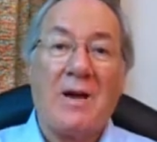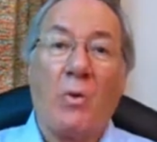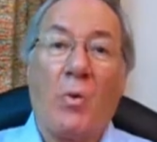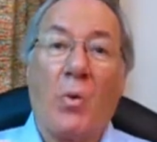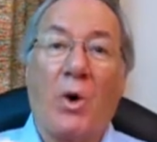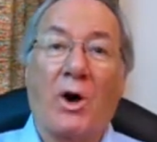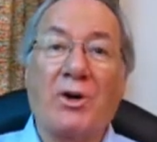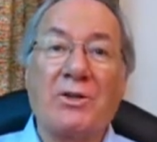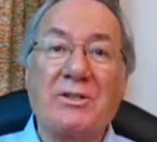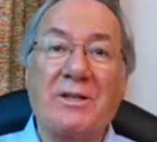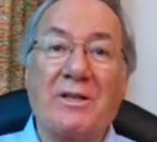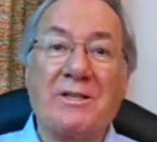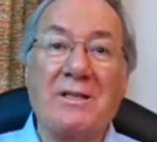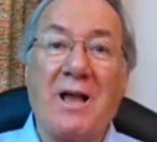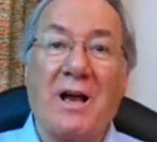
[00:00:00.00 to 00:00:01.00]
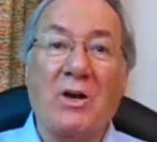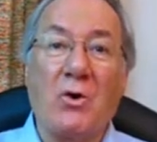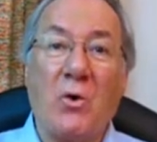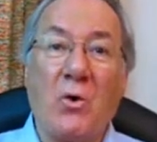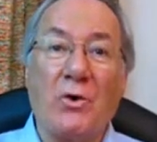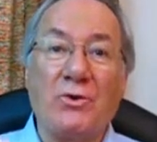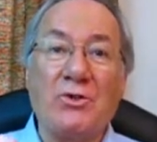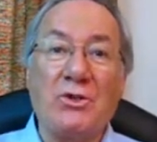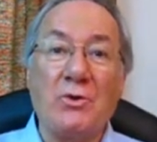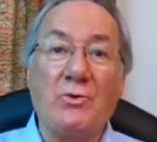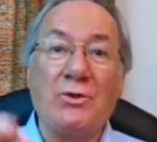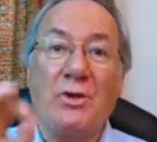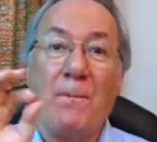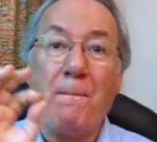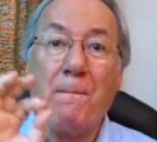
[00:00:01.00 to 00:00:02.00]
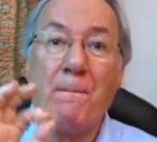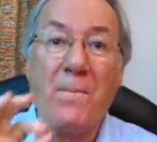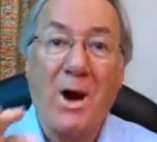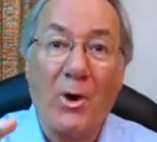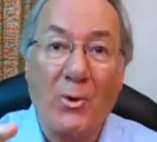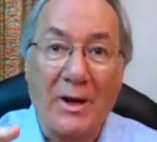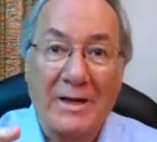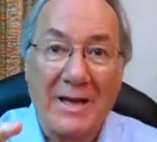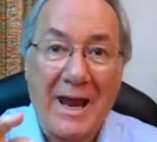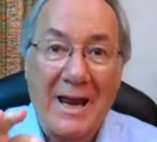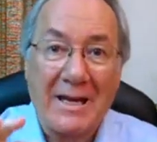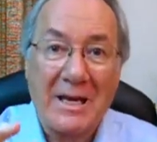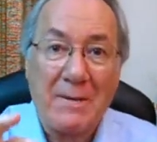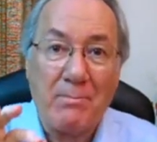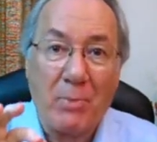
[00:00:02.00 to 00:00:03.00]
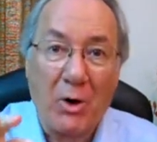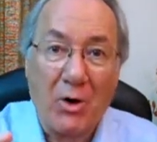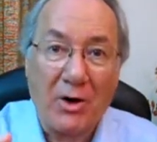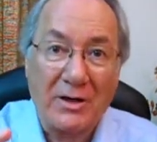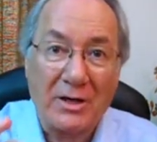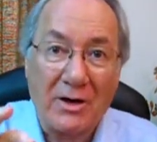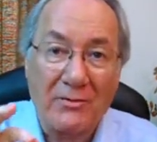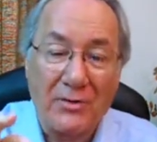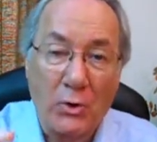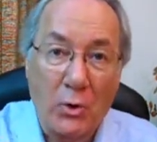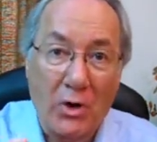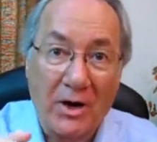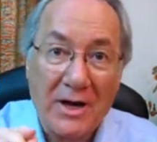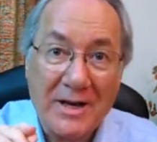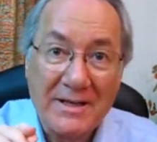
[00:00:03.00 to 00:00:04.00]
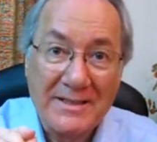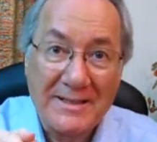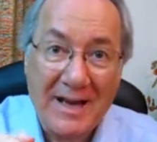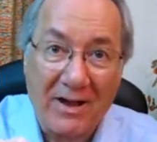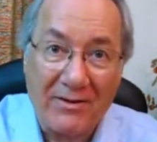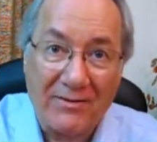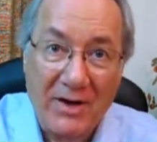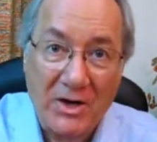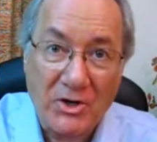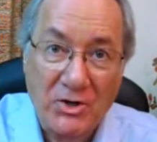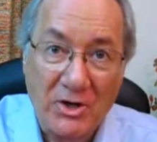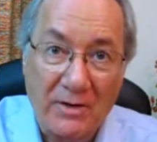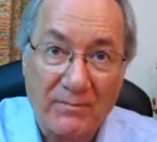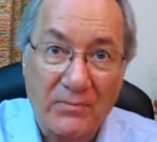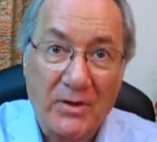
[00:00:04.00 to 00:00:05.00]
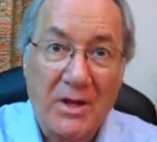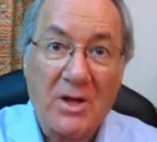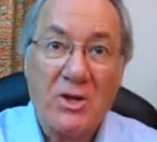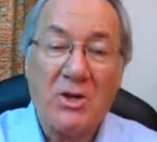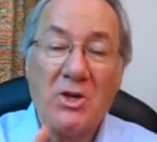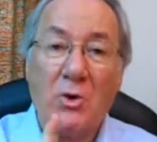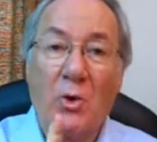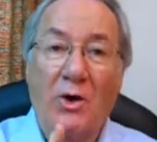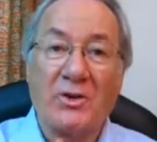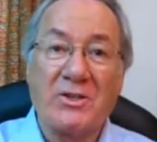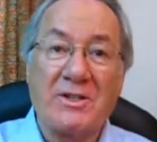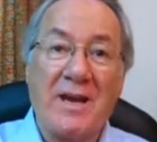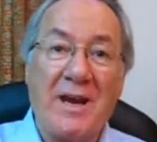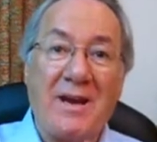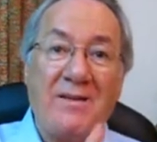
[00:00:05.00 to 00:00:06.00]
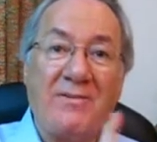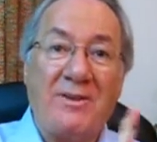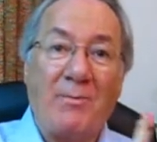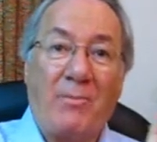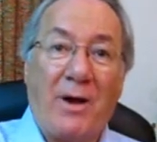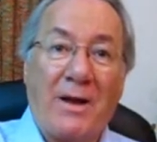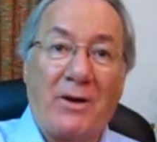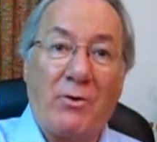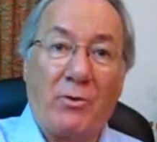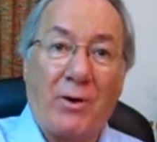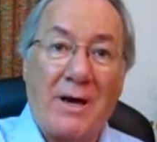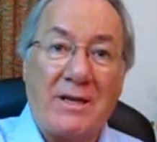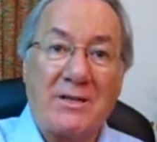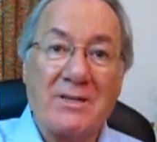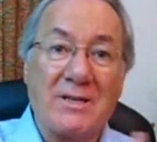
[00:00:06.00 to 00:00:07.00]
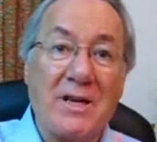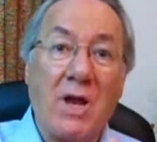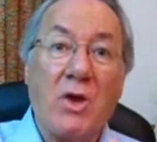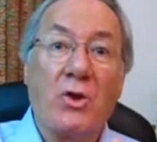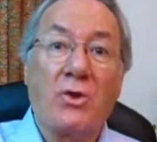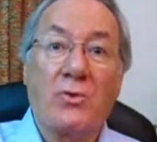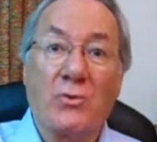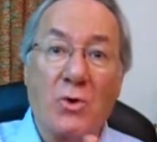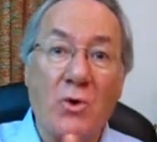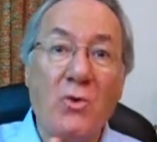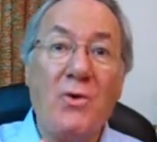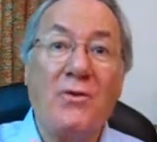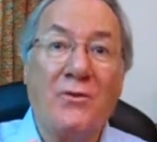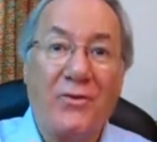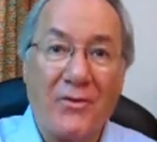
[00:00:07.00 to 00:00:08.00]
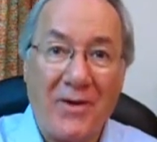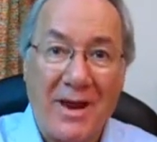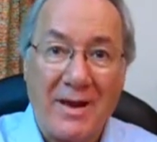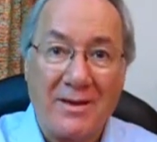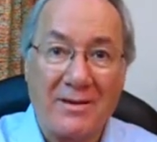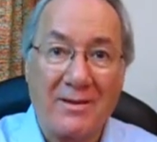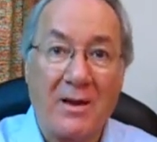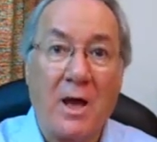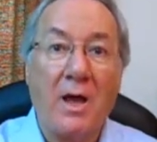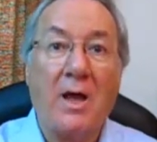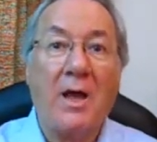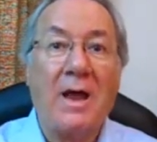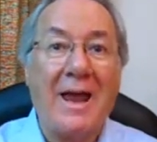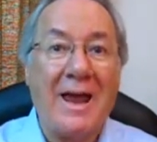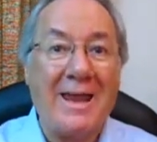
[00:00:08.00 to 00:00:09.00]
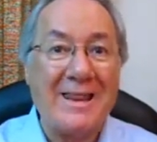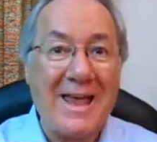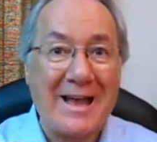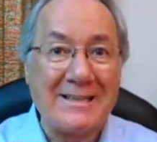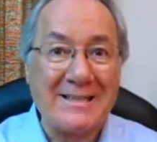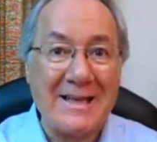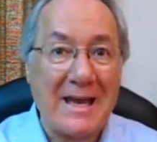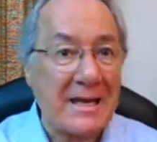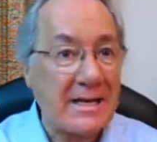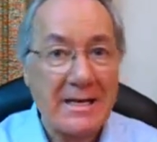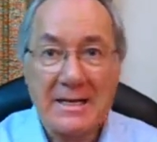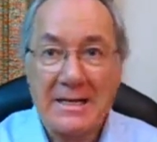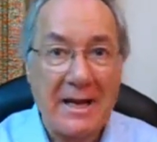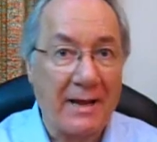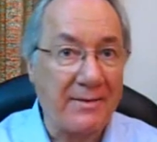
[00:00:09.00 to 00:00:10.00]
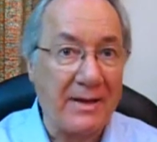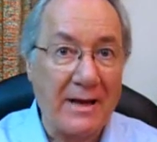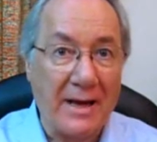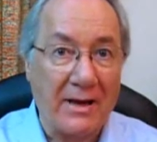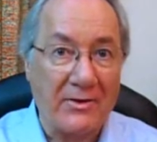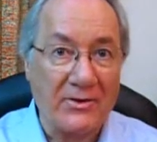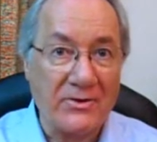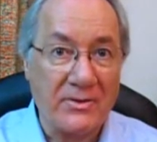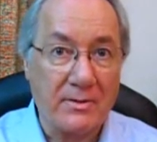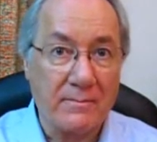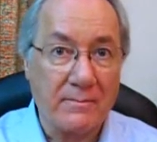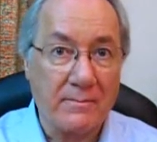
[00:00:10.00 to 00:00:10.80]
Works does not cause you to merit any part of your salvation. You are saved by grace through faith, and that's it, nothing else.